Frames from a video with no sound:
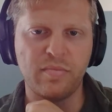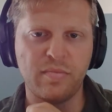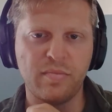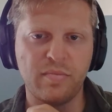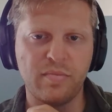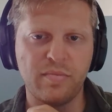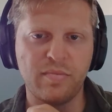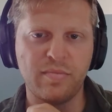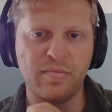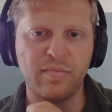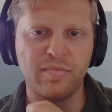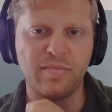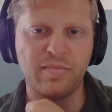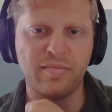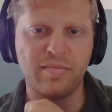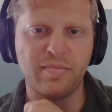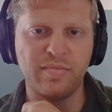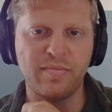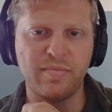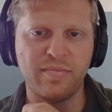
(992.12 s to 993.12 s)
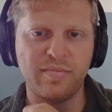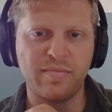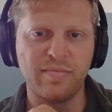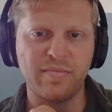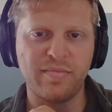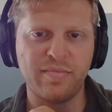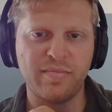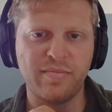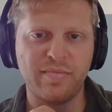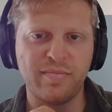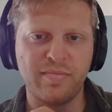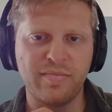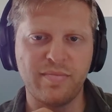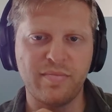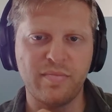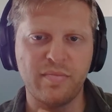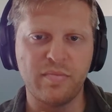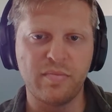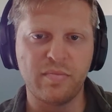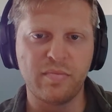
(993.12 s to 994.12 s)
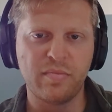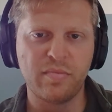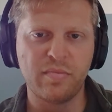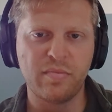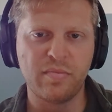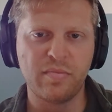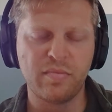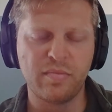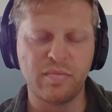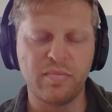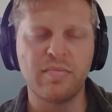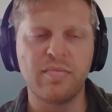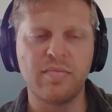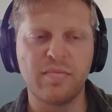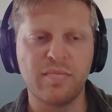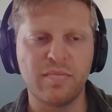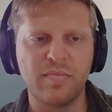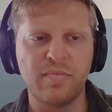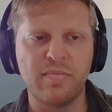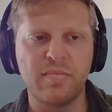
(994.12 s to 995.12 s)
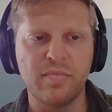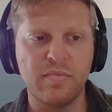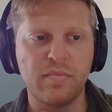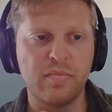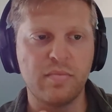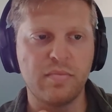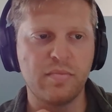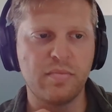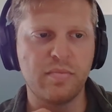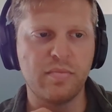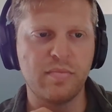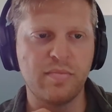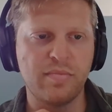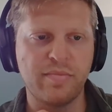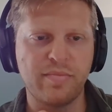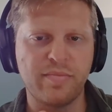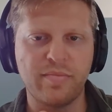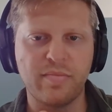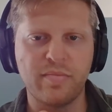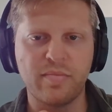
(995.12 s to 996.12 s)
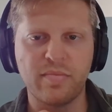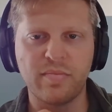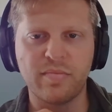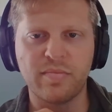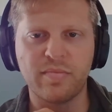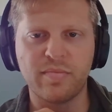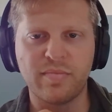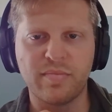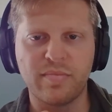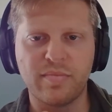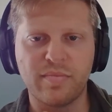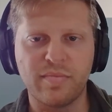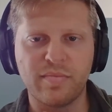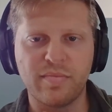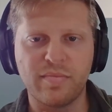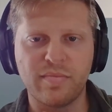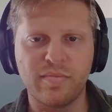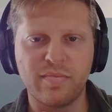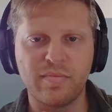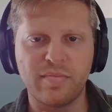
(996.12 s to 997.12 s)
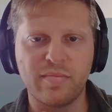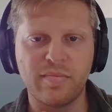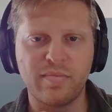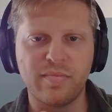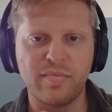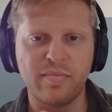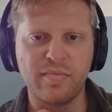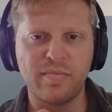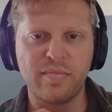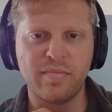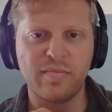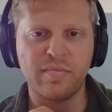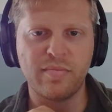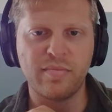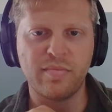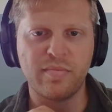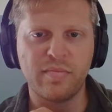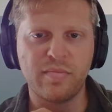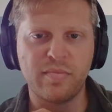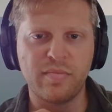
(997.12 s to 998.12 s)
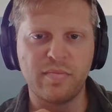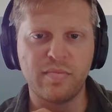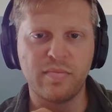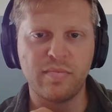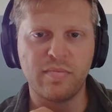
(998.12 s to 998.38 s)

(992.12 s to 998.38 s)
(not speaking)